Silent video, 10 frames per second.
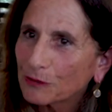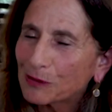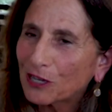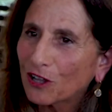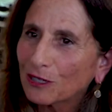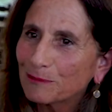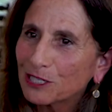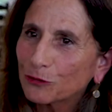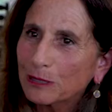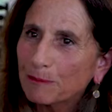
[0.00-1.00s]
We call it
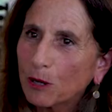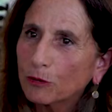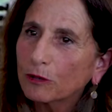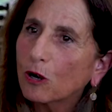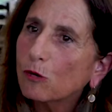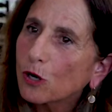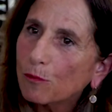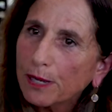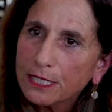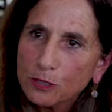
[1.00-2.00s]
misery poker. Oh no,
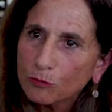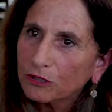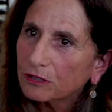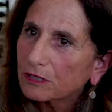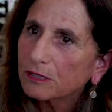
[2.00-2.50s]
mine's worse.